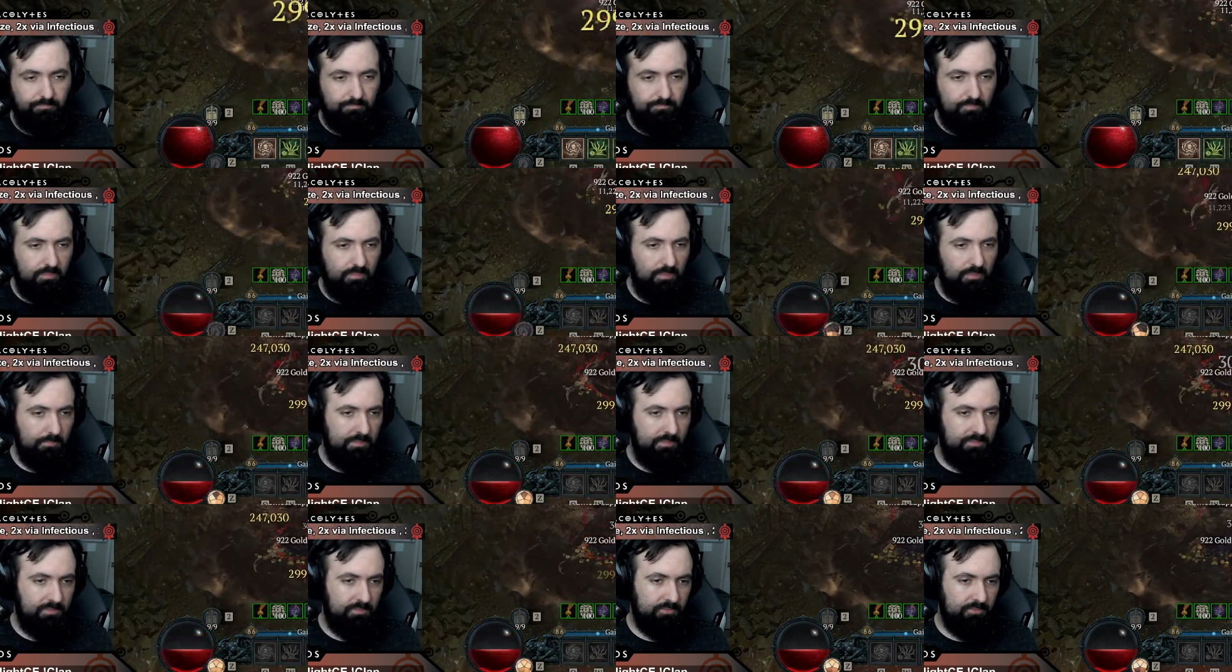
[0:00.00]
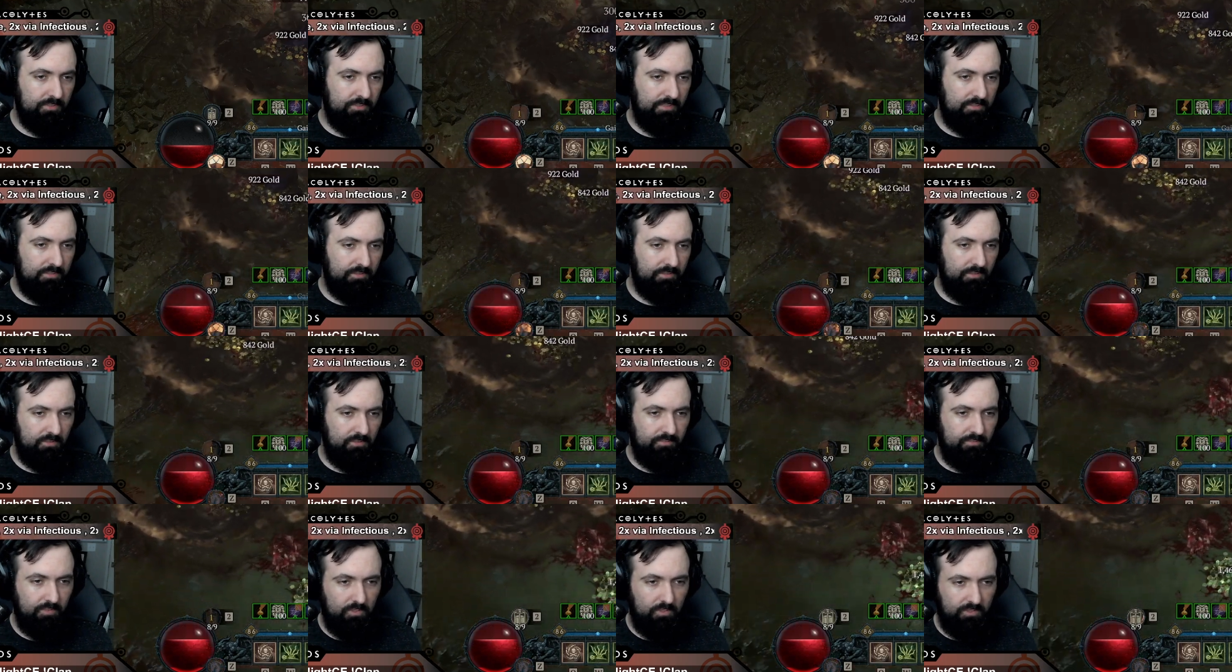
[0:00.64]
It means there's like
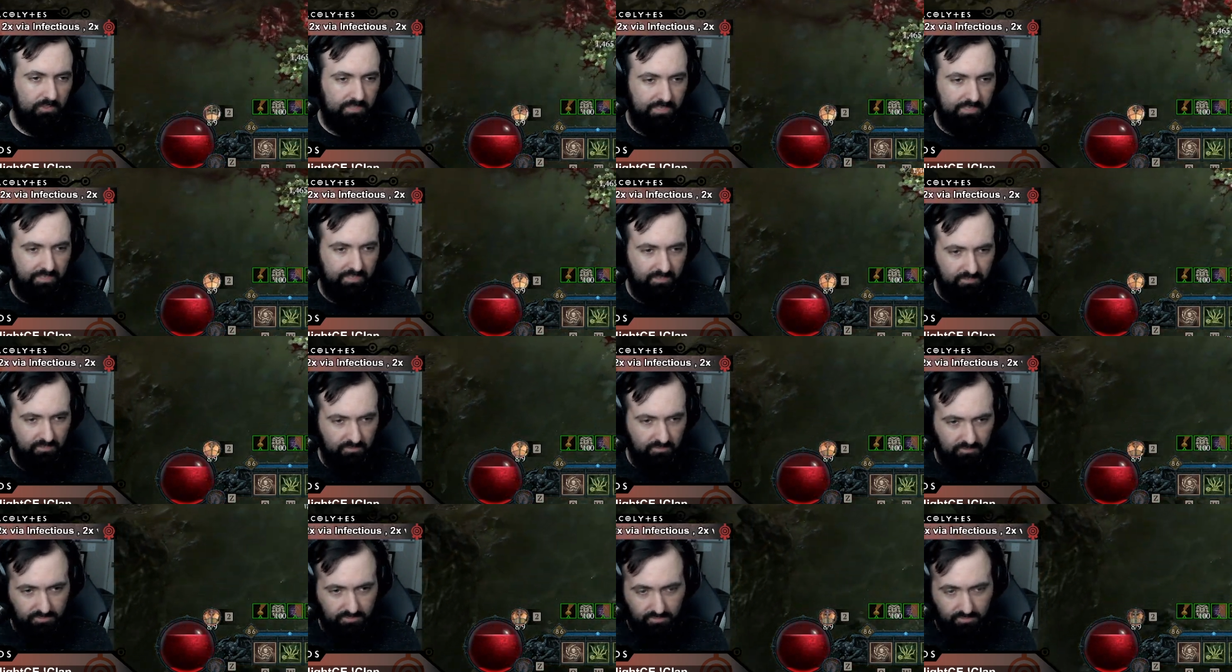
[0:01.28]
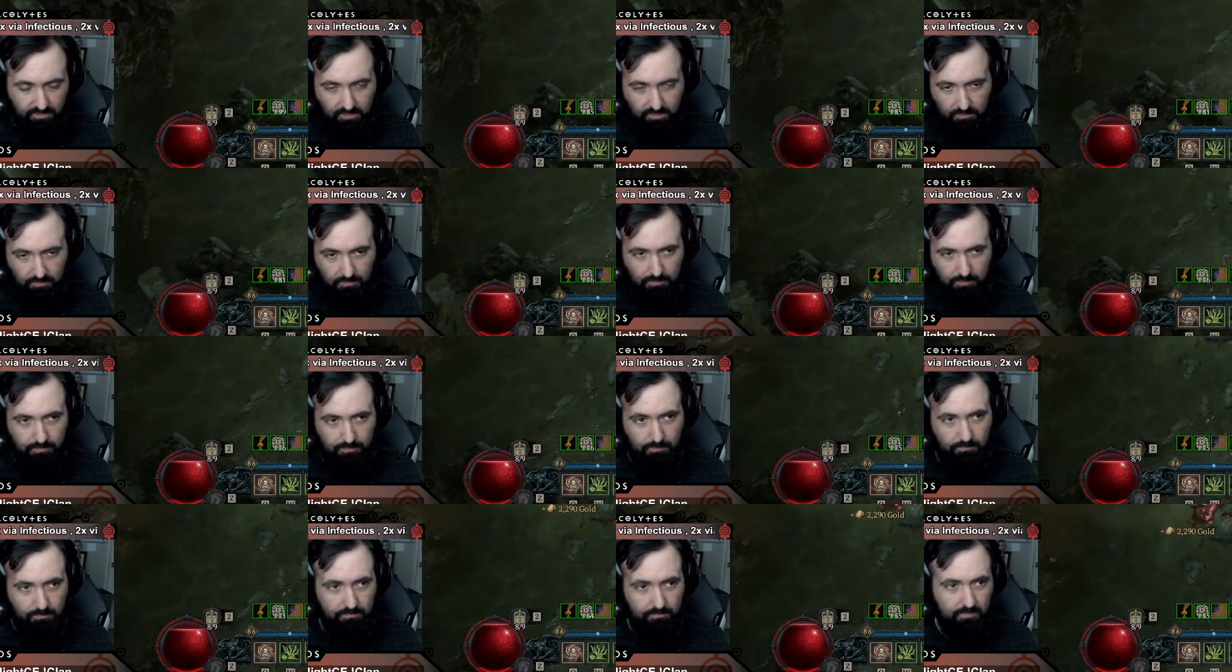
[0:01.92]
little volcanoes that come
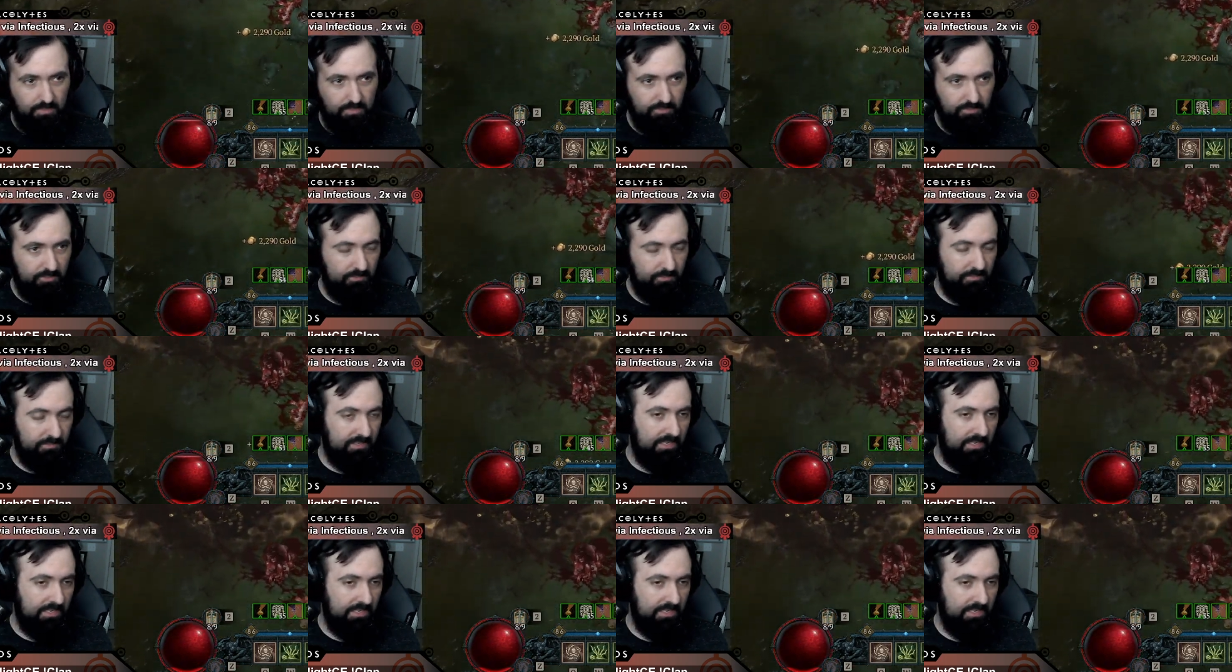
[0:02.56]
up under me.